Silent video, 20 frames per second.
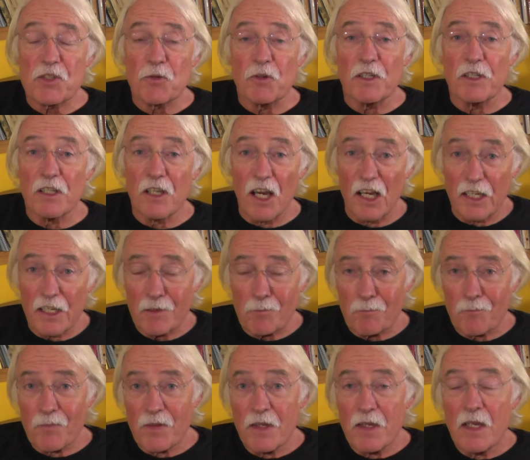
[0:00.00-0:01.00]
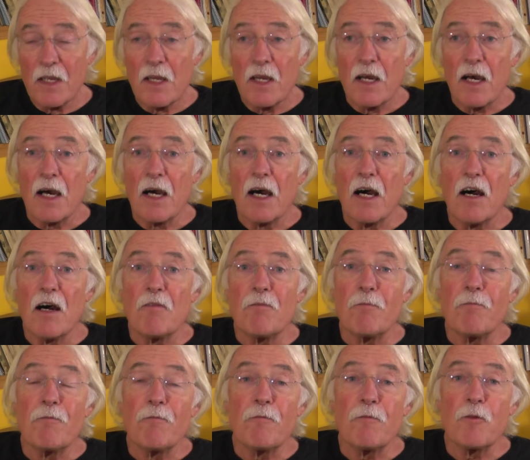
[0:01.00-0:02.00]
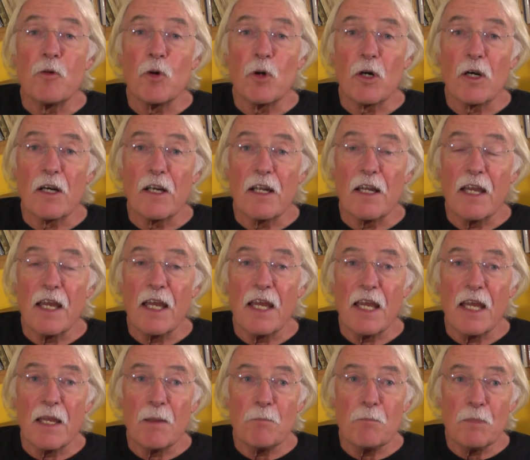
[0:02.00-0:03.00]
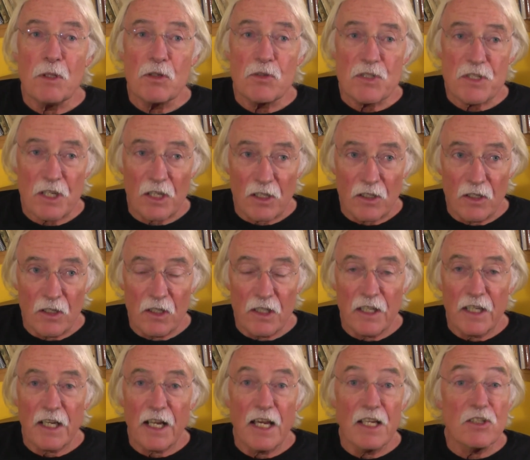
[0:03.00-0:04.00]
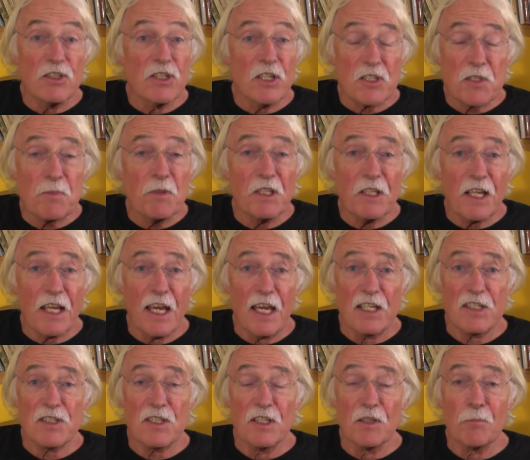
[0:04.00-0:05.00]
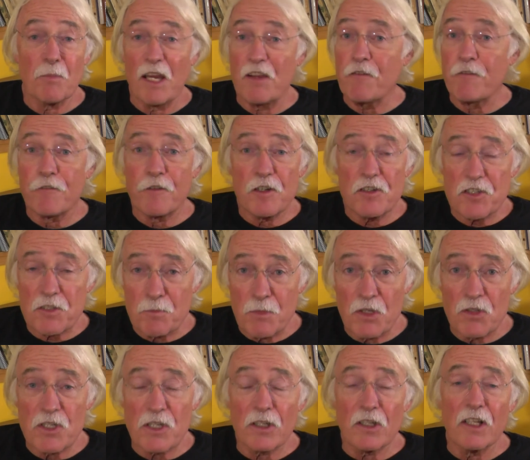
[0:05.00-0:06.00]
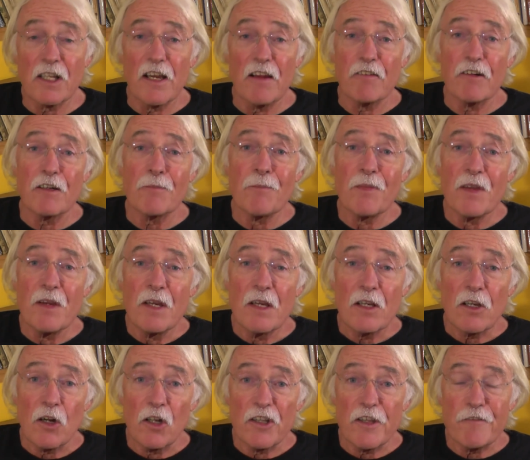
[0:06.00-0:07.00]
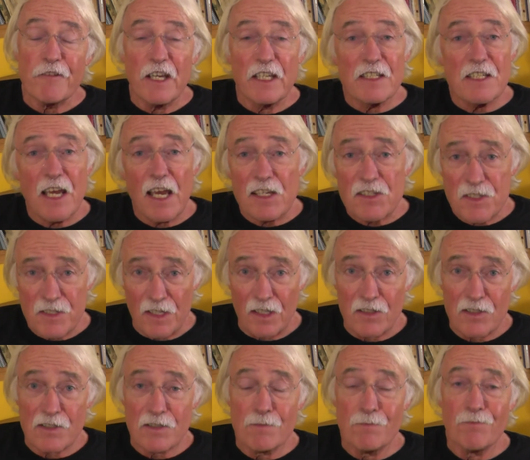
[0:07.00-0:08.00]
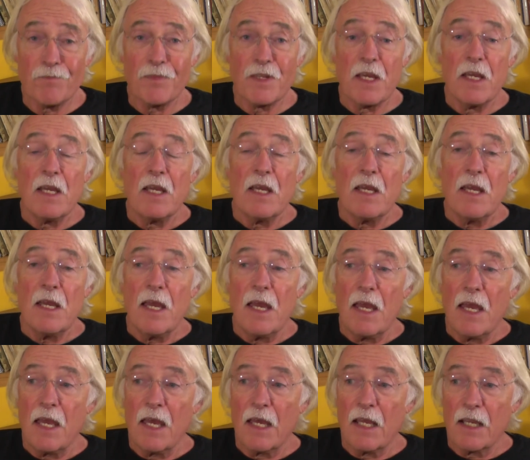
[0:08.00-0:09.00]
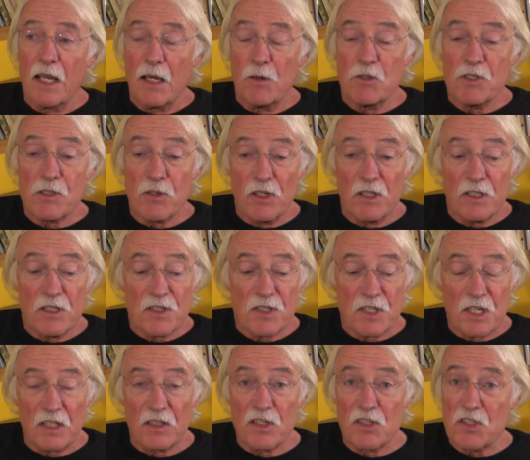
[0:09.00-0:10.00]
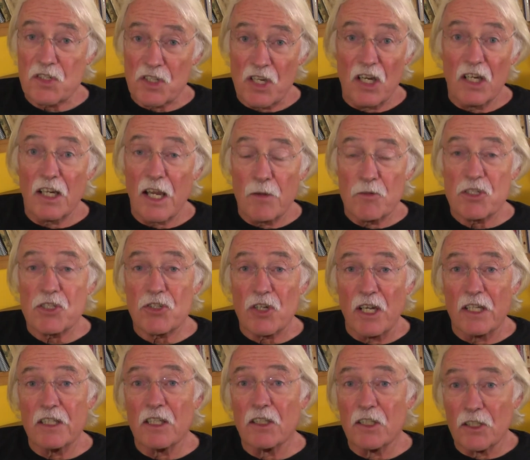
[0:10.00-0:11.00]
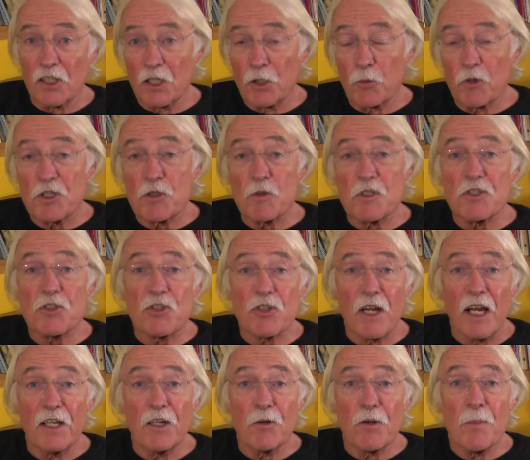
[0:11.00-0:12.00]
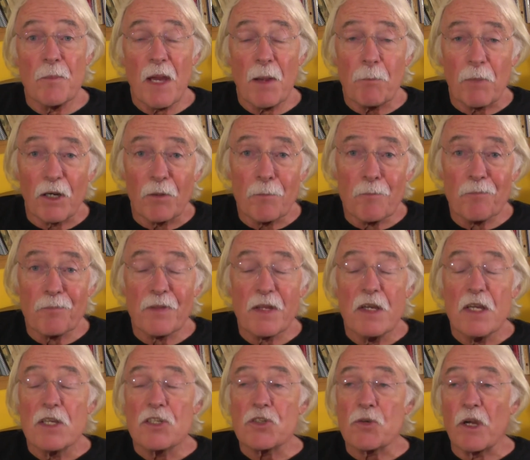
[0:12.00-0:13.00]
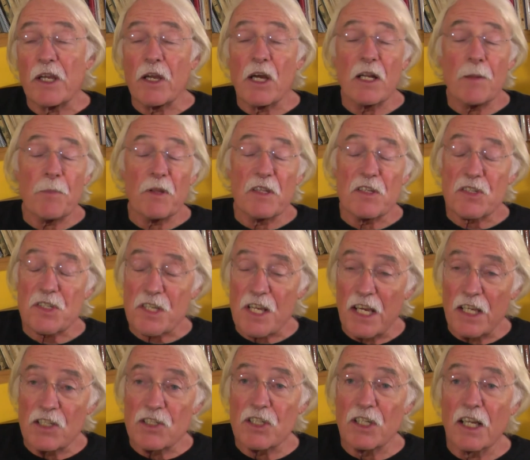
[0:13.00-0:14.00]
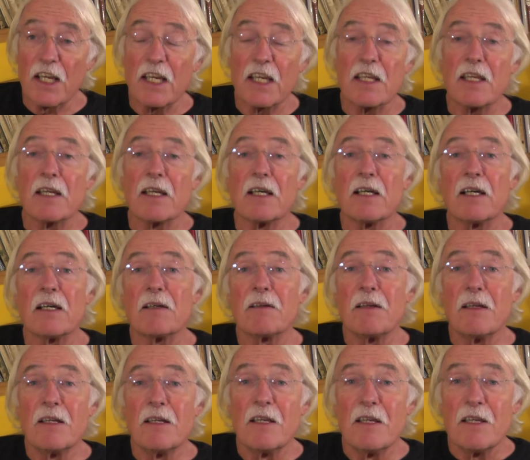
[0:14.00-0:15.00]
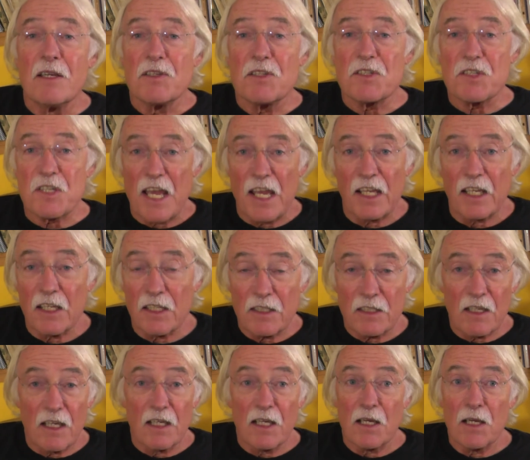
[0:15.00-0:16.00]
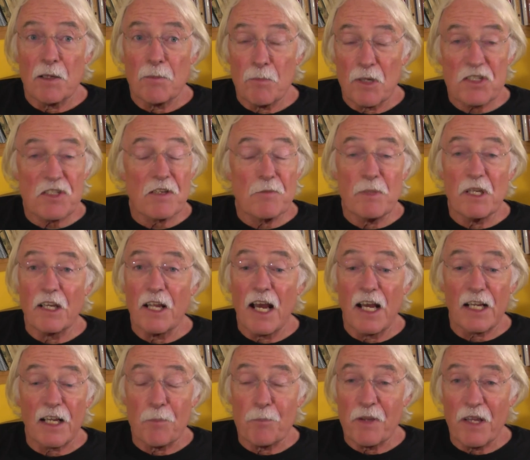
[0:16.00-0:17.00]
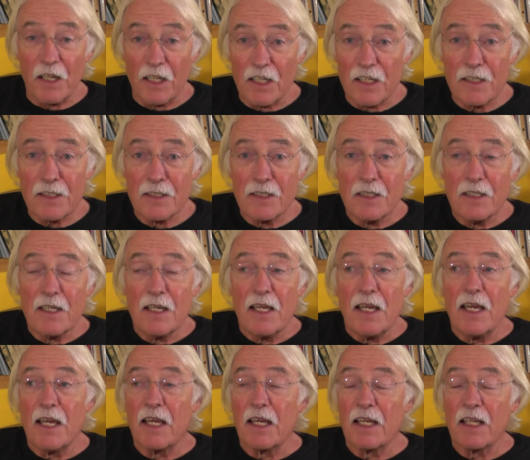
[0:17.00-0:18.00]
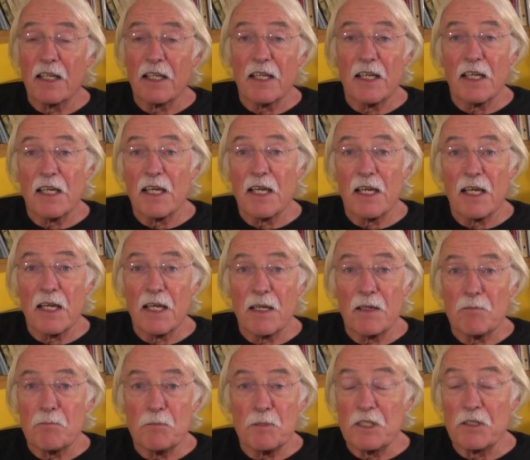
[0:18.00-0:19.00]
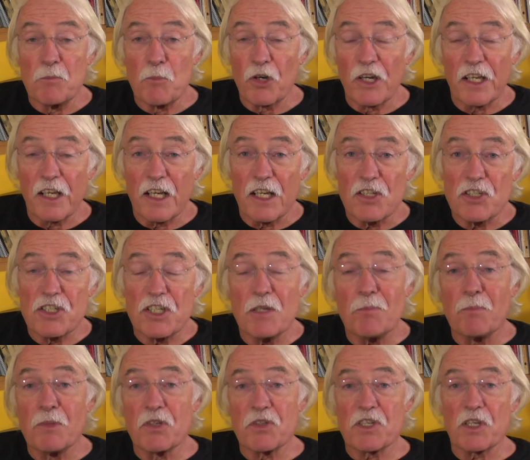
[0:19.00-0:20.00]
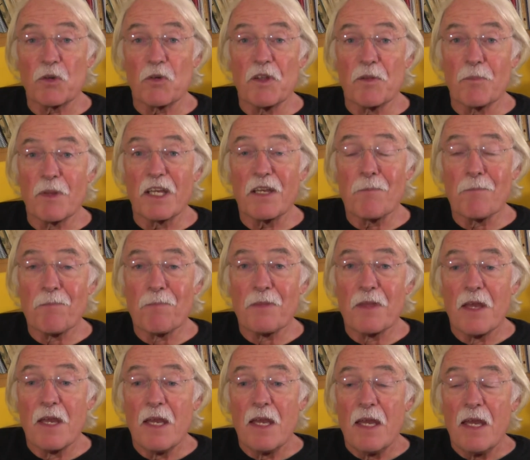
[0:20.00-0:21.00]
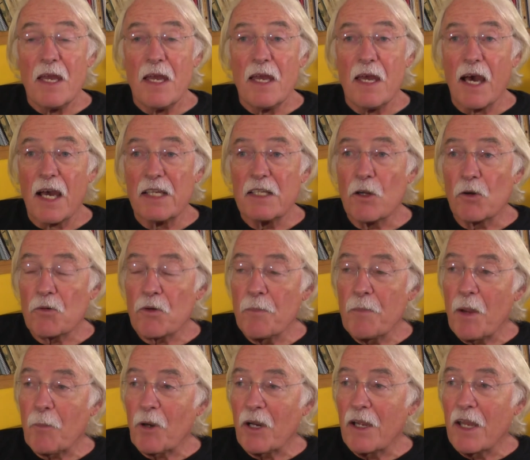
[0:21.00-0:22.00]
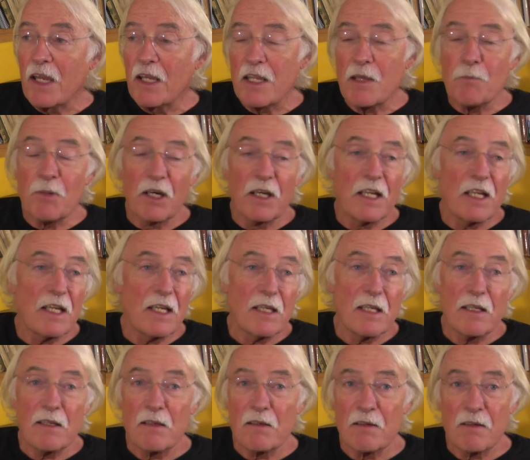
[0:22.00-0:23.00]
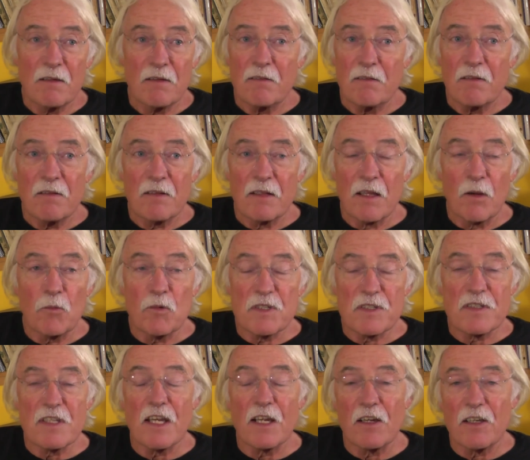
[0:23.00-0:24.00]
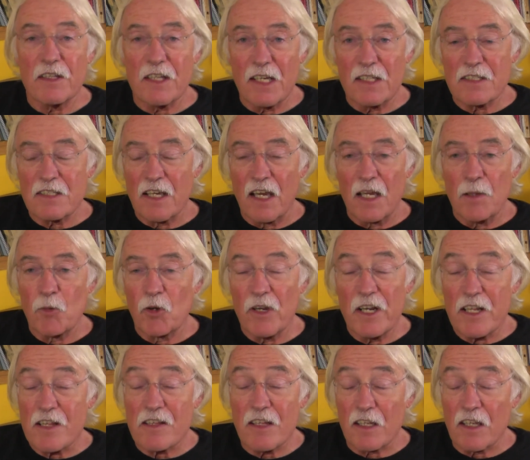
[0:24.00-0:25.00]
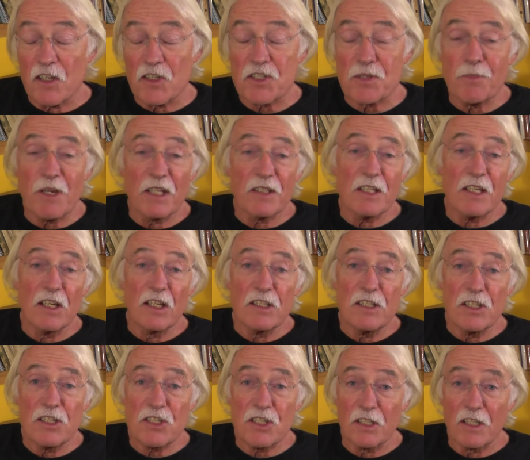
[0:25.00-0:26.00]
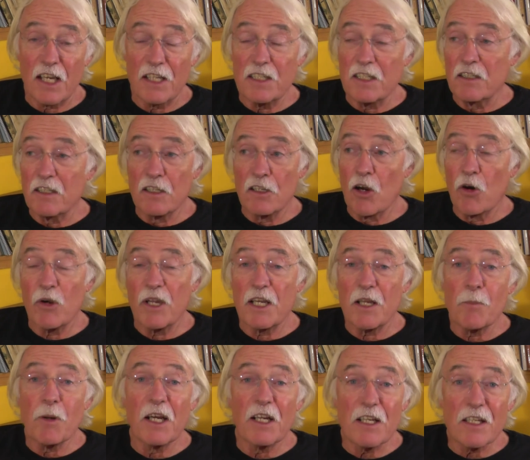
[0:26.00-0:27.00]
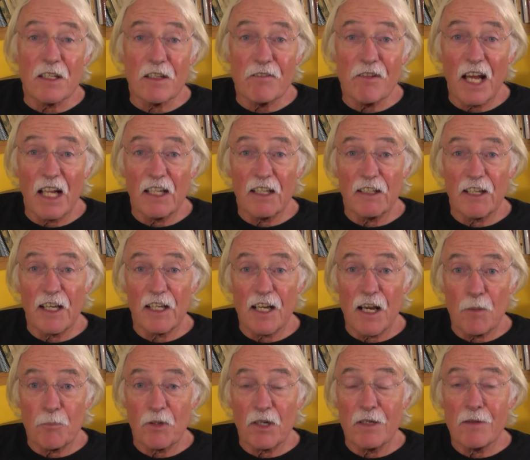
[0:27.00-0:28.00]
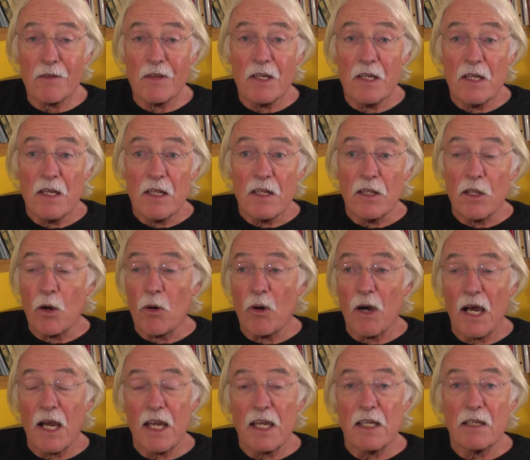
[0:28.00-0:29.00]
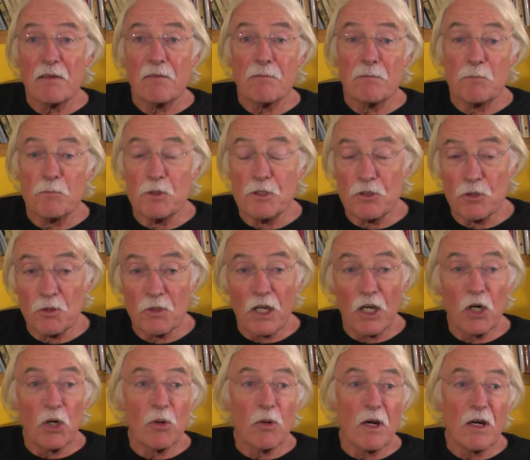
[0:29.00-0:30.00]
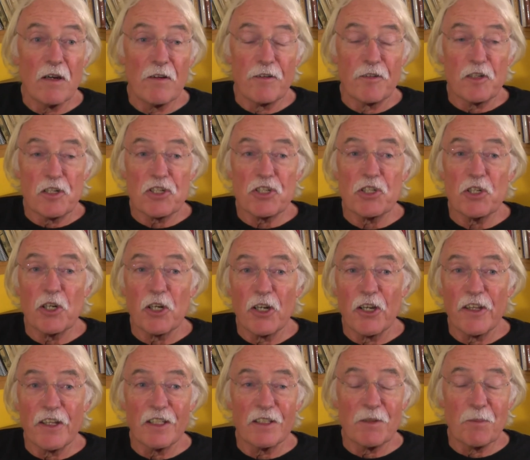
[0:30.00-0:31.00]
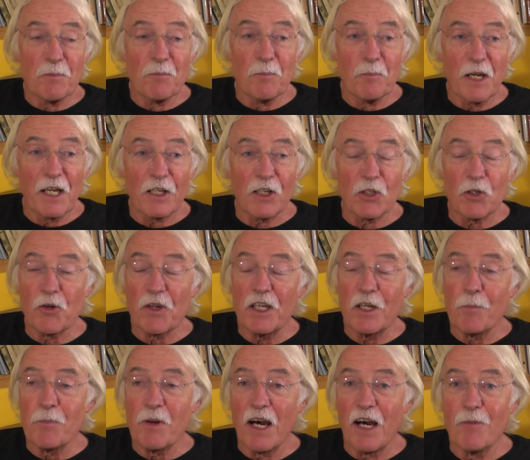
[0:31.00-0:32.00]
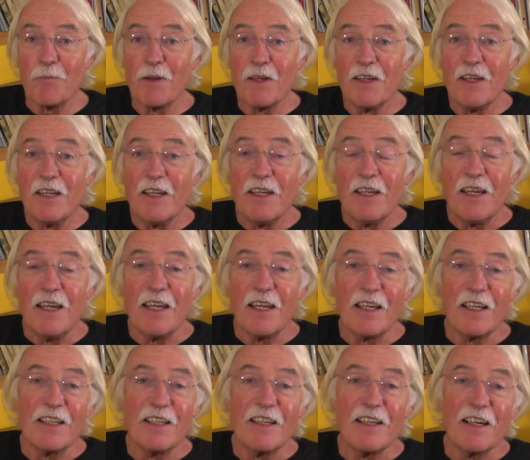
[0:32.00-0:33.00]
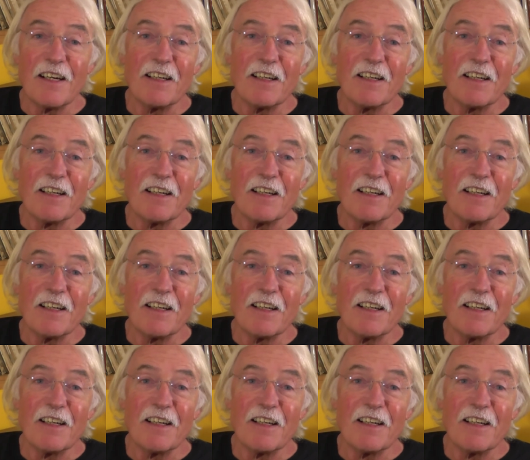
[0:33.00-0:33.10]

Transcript: written on it for a musical that I'd just been cast in, my first musical ever, called The Fantastics. And I was going to sing the song I was trying to learn, which was Try to Remember. So I got up on the stage and I sang it, must have been a cappella, and I didn't bring any sheet music with me. I don't remember anybody that was there at that time or anything else about the audition. I didn't know anybody in the Valley Light Opera, though I do know for sure that Michael Greenebaum and